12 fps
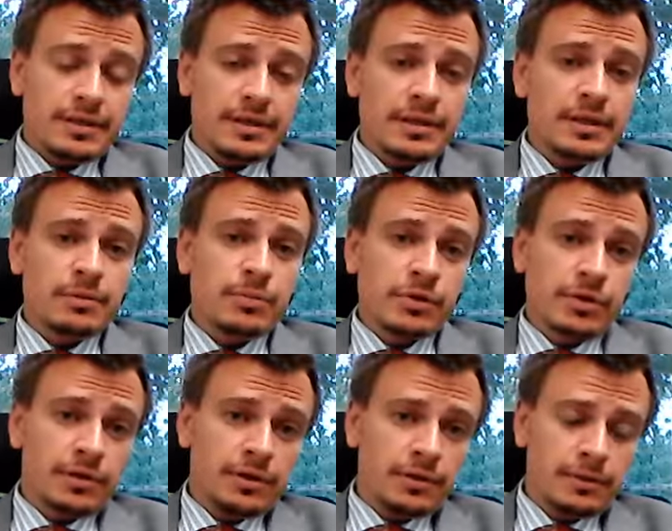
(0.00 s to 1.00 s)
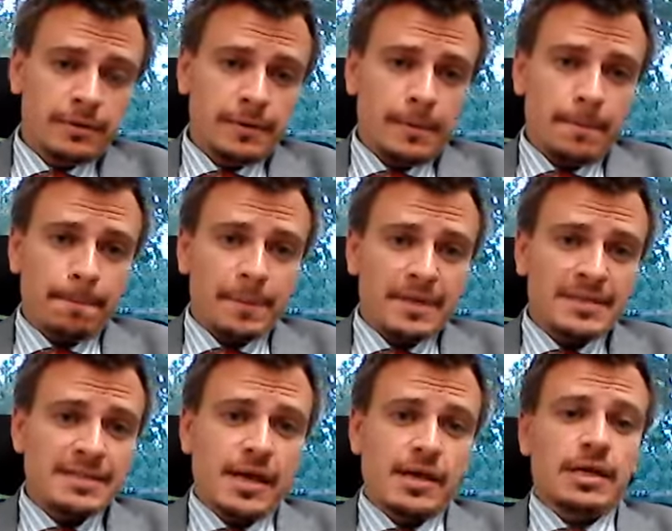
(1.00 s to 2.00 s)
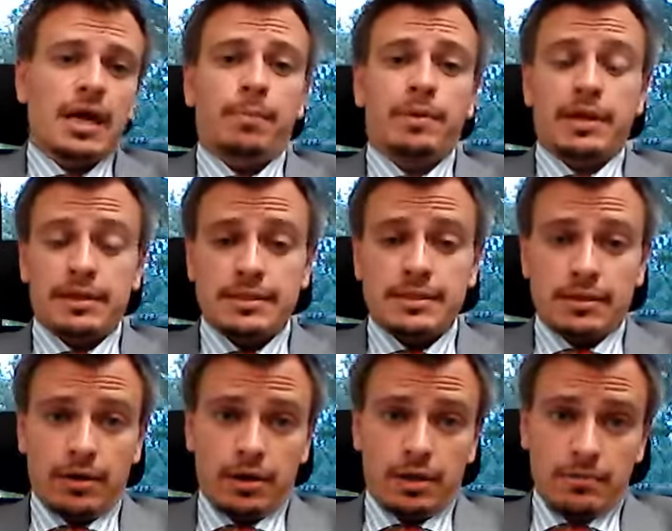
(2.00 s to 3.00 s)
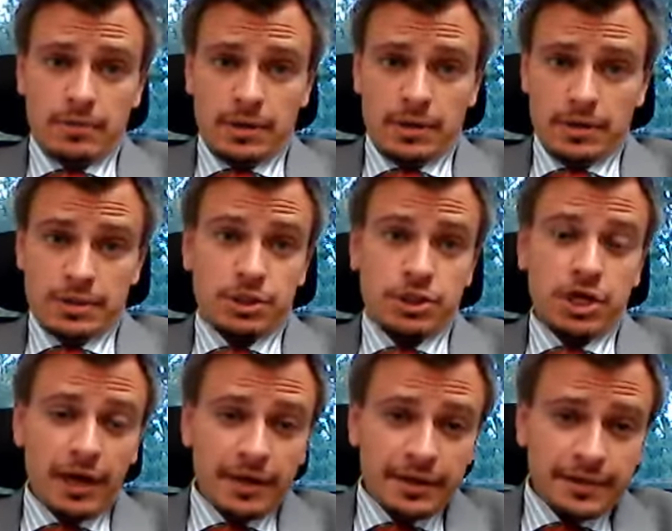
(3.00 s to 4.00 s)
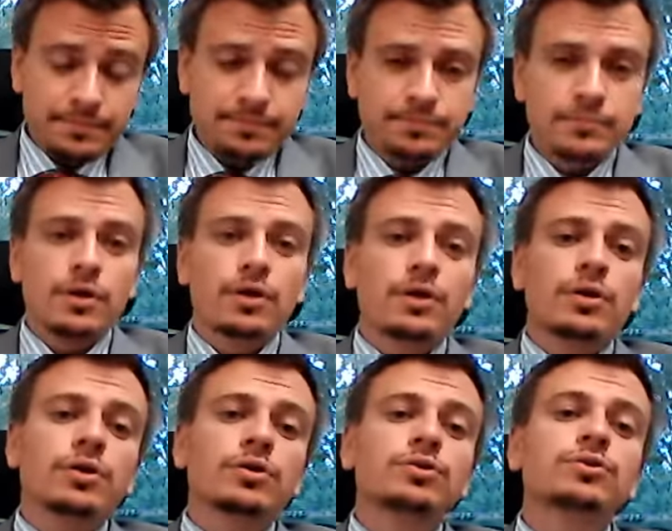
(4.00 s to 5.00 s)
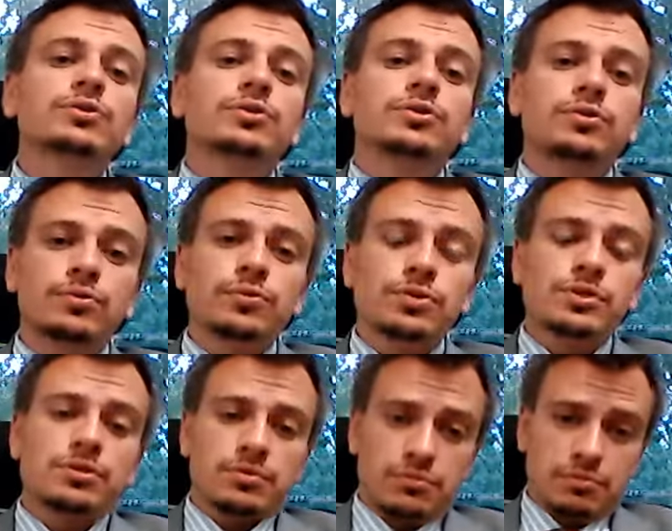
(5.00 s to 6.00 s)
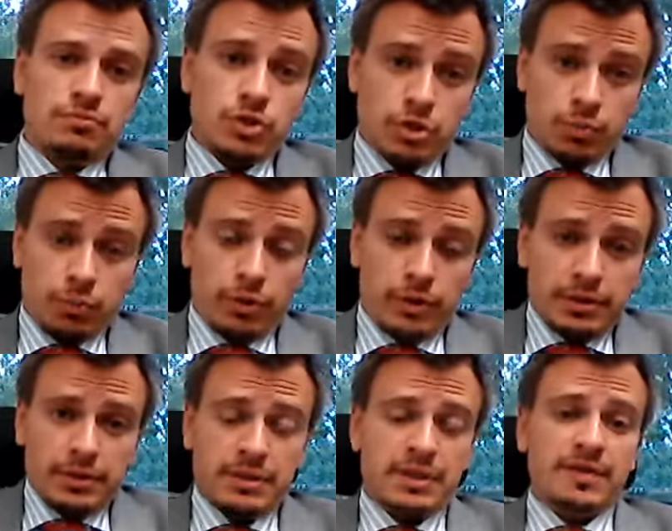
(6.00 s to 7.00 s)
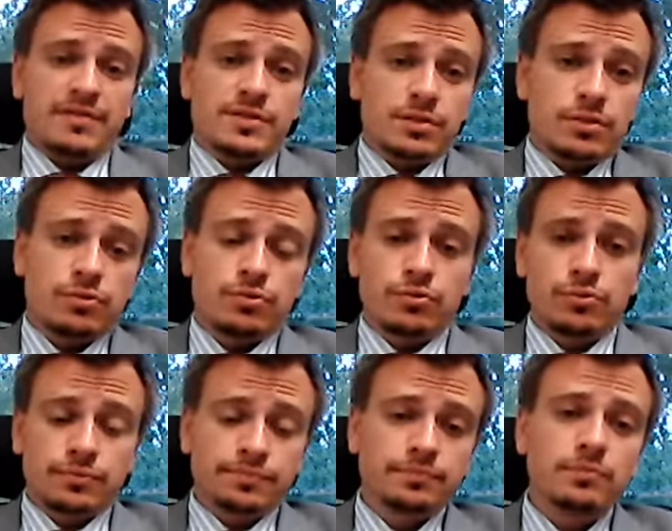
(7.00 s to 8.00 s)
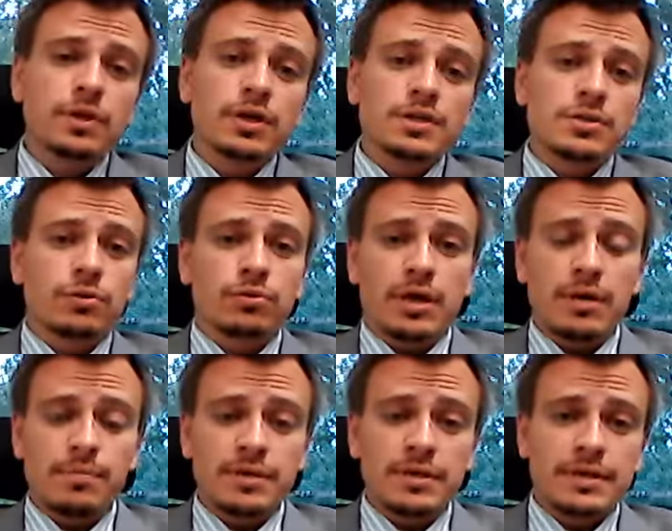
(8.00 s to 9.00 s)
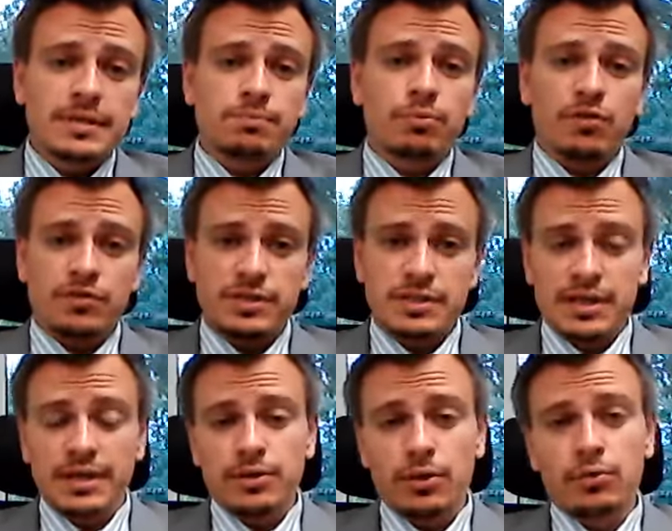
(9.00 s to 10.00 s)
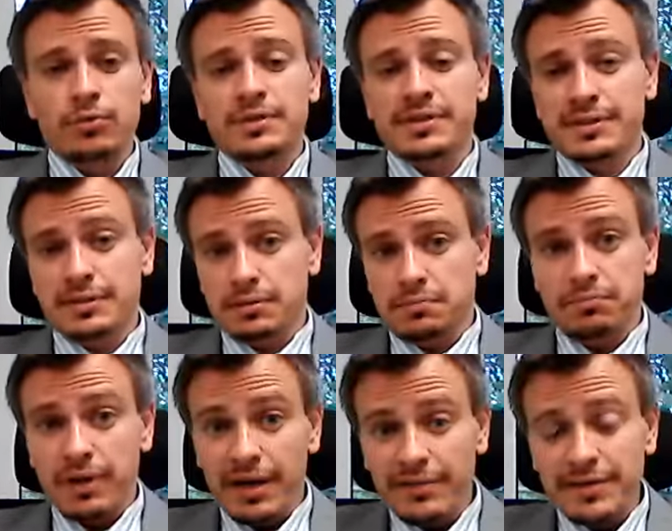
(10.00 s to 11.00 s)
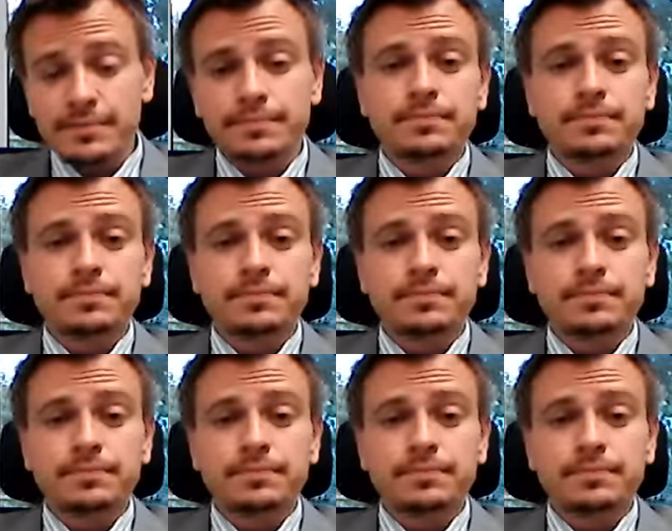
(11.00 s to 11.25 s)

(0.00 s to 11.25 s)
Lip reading: illiberal state capitalist economy as China could use the support it gives to its own companies, both state-owned and private,